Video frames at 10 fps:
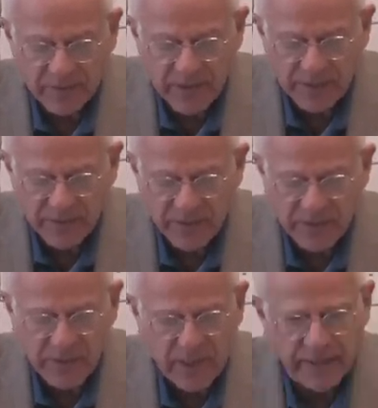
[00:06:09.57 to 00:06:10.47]
That's in the
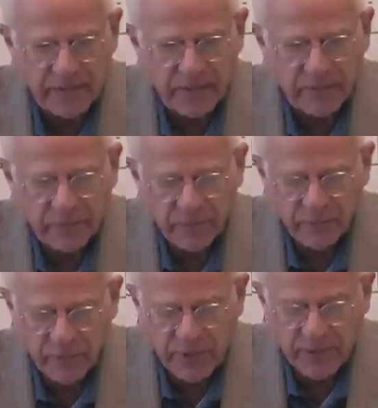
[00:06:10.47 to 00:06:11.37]
assigned
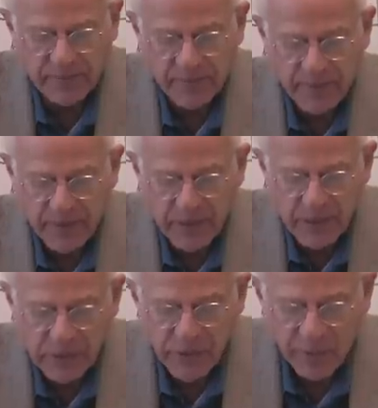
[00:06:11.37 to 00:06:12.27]
reading.
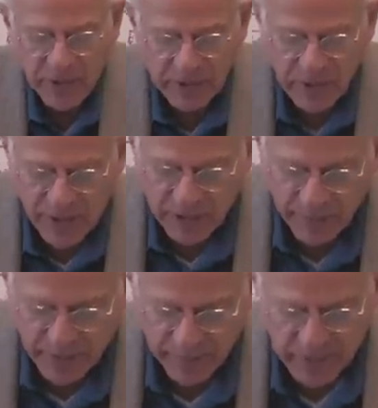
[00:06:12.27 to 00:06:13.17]
So I want to talk
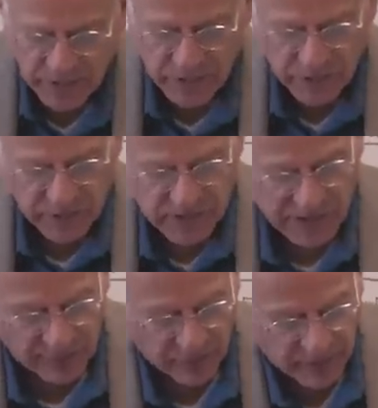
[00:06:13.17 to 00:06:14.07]
about, because it's a good
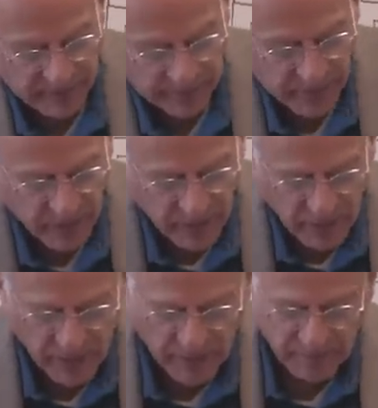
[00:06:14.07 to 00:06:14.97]
summary
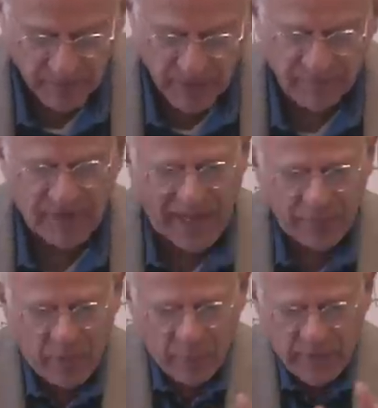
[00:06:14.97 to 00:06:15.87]
of
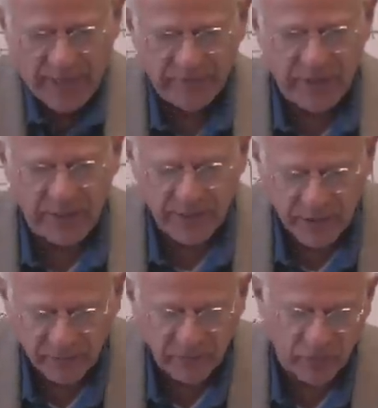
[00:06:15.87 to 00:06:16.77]
how what we have done
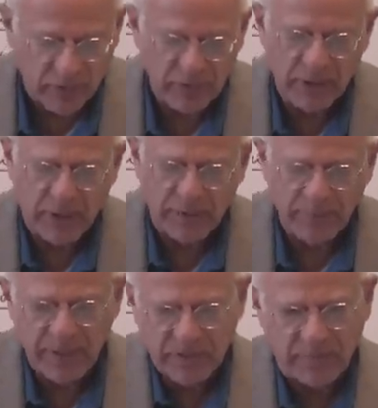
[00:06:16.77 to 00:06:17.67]
heretofore
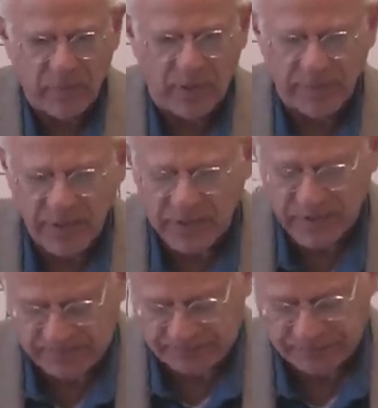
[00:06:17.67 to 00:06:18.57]
bears upon this.